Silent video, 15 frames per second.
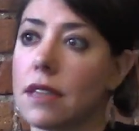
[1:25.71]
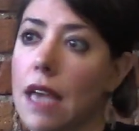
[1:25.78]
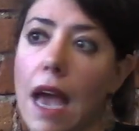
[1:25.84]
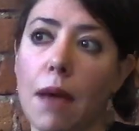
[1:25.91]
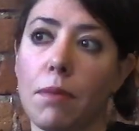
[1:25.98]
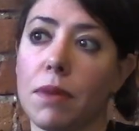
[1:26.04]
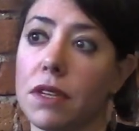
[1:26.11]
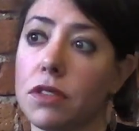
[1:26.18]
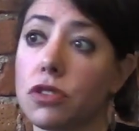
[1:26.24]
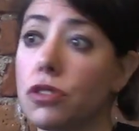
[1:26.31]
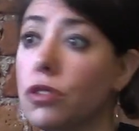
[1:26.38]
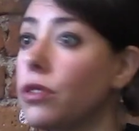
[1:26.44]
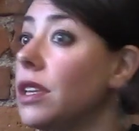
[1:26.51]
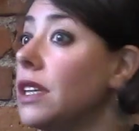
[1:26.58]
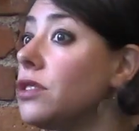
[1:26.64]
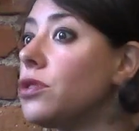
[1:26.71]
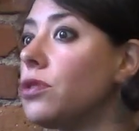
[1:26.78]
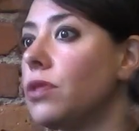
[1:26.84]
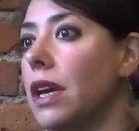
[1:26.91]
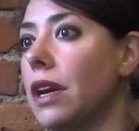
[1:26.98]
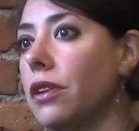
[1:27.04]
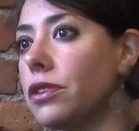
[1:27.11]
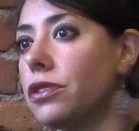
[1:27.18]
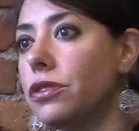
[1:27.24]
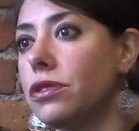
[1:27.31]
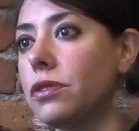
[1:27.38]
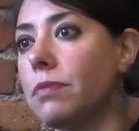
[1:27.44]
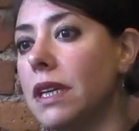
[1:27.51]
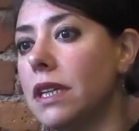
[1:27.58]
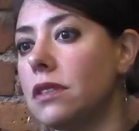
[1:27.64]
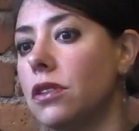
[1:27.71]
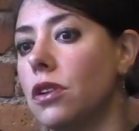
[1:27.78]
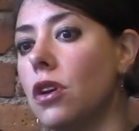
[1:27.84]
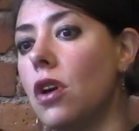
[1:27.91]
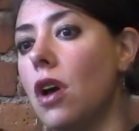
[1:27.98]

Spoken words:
happens, or these two characters meet.